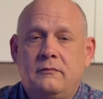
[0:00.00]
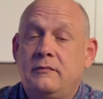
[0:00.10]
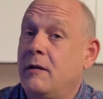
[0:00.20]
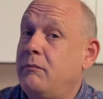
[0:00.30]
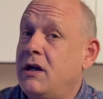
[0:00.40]

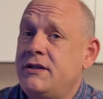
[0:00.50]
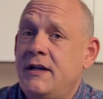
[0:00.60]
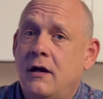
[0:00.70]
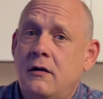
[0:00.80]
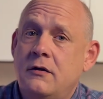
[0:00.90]
Now,
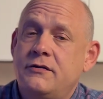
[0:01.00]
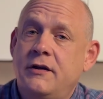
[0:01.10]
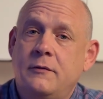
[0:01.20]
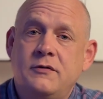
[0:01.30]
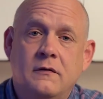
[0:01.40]
budgeting also
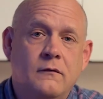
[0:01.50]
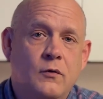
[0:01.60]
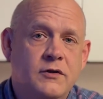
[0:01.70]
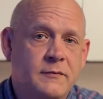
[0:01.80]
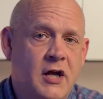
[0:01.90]
helps you
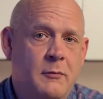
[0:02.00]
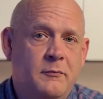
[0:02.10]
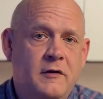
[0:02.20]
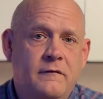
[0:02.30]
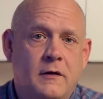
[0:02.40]
avoid some common
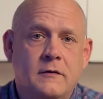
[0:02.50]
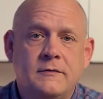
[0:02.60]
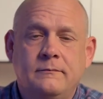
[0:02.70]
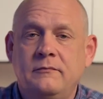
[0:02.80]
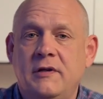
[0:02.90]
pitfalls.
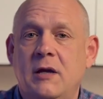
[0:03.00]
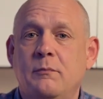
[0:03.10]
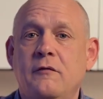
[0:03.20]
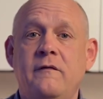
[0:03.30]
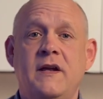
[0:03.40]
It
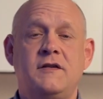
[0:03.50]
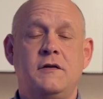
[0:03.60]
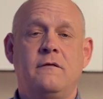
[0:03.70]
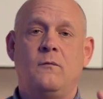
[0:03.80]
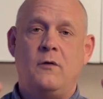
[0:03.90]
prevents you
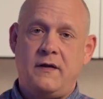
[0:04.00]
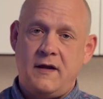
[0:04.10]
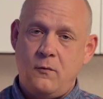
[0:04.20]
from one of the